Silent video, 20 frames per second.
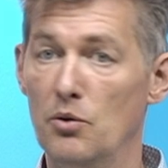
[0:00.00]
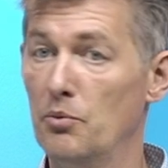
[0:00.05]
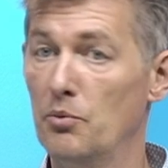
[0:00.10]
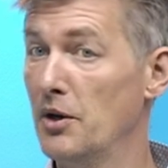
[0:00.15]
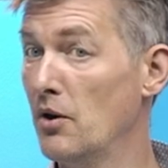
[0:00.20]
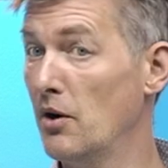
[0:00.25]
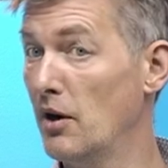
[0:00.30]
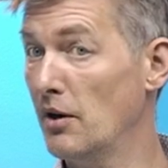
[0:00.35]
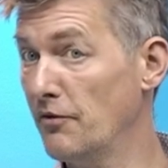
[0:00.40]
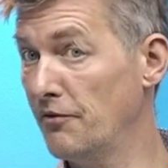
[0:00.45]

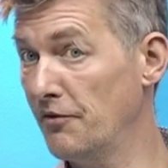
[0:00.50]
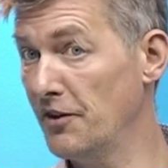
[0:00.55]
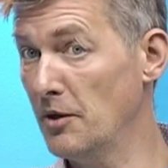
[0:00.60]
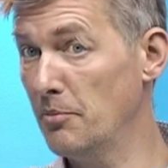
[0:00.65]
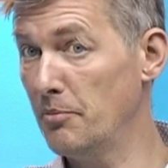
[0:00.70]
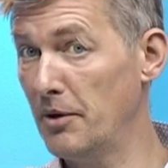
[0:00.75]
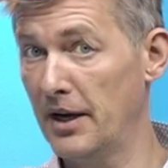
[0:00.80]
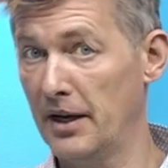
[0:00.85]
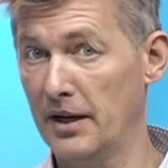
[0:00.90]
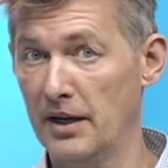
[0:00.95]
got
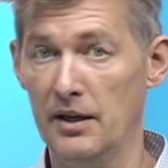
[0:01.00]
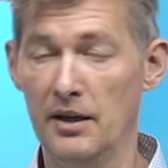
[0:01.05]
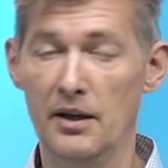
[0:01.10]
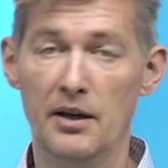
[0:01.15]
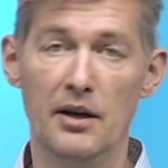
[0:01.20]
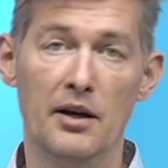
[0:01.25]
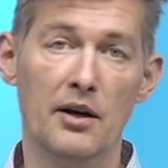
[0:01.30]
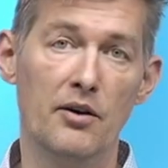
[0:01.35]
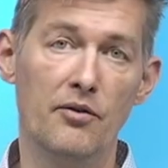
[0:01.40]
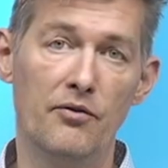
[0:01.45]
feedback
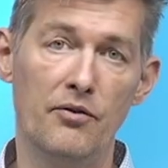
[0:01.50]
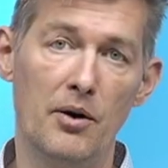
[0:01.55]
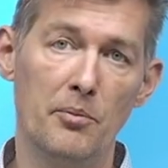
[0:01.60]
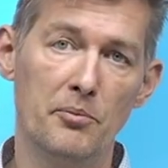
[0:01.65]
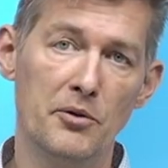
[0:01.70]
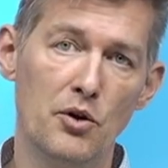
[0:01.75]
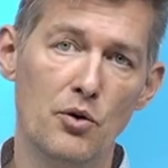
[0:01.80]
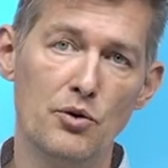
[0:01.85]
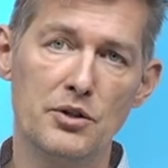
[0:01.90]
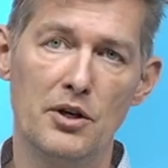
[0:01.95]
from
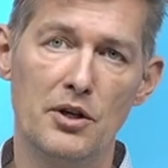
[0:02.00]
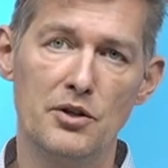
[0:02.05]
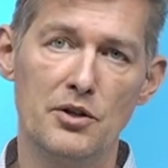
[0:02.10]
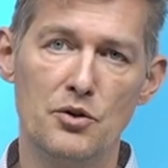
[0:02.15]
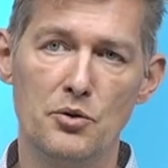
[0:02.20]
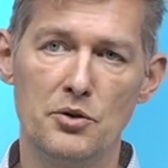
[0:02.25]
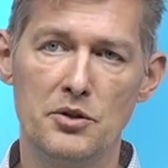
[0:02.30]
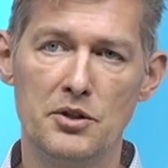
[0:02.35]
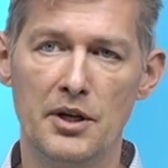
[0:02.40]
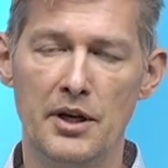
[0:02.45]
users
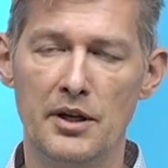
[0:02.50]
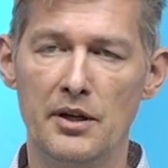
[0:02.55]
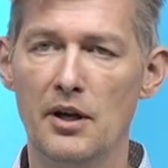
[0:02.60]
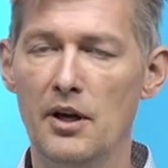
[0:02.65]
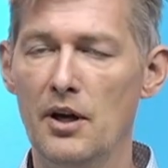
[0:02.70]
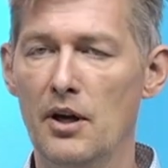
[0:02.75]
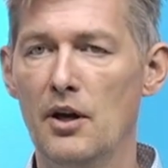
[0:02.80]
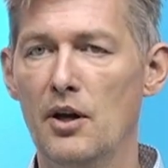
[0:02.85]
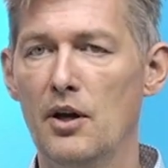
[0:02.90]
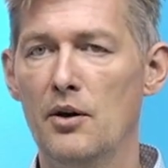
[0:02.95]
who said,
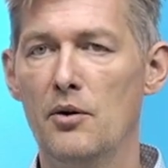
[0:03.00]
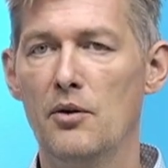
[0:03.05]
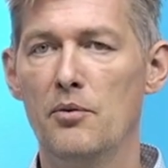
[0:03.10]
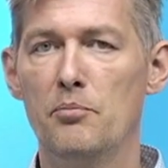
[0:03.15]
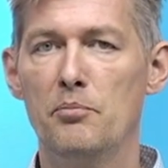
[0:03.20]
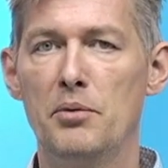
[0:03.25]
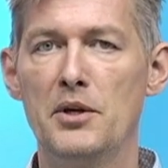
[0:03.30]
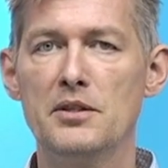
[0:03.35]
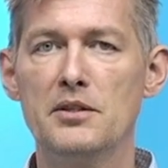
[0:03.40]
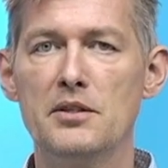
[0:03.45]

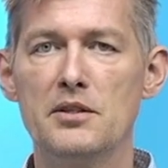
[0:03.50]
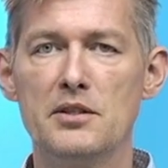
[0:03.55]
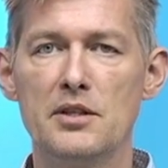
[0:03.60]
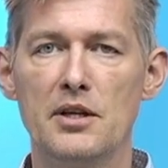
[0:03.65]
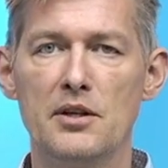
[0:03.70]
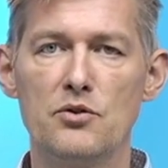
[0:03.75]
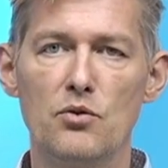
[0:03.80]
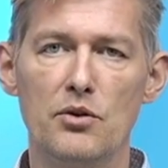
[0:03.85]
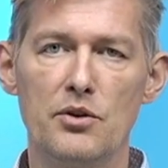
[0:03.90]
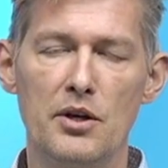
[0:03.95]
Business
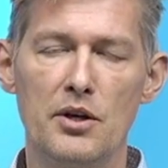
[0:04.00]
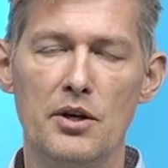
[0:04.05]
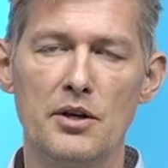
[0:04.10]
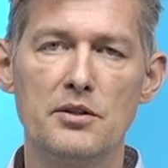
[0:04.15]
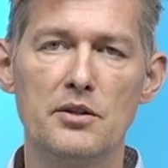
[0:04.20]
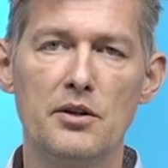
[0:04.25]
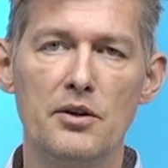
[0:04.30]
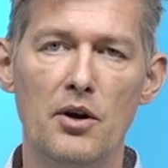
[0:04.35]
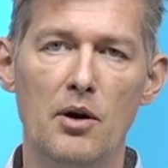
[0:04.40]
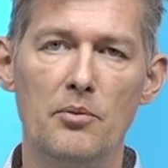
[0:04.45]
Central
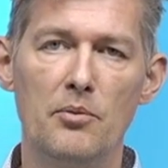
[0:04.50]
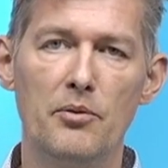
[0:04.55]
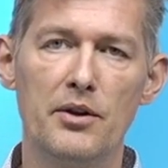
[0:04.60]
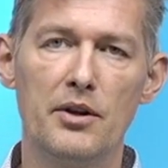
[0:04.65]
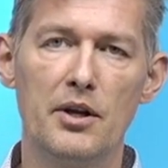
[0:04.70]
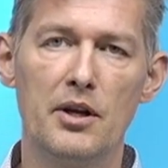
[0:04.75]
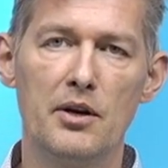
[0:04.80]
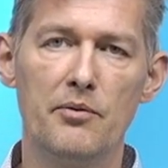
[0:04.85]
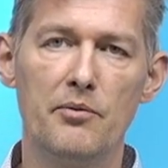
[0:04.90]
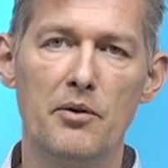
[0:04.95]
doesn't come with
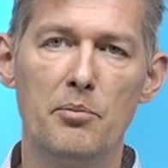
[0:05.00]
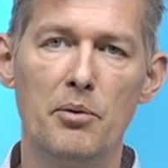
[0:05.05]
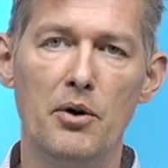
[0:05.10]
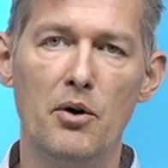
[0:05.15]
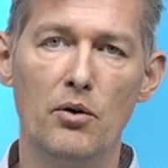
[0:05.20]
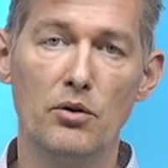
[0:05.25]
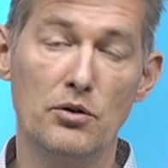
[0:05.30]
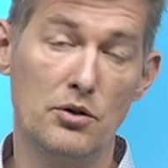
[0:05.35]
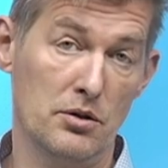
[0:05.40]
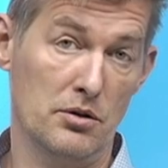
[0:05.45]
any
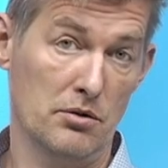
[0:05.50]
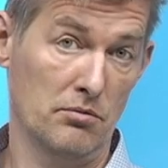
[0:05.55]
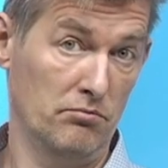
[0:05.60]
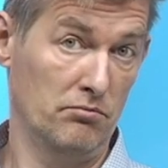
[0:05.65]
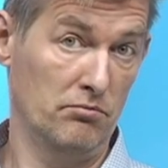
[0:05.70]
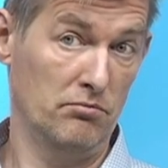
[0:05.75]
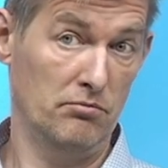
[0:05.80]
reports.